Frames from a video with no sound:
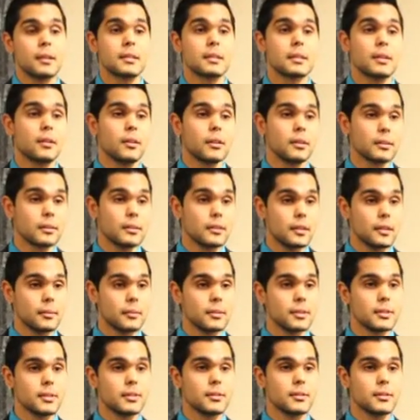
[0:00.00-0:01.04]
It's called the
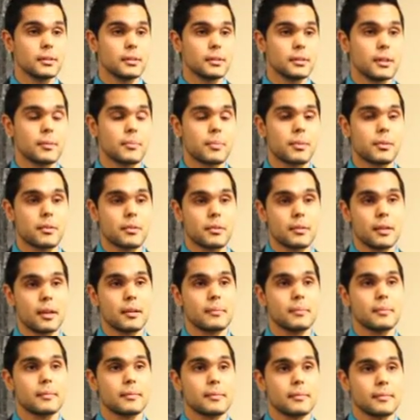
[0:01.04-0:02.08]
W-2 only program.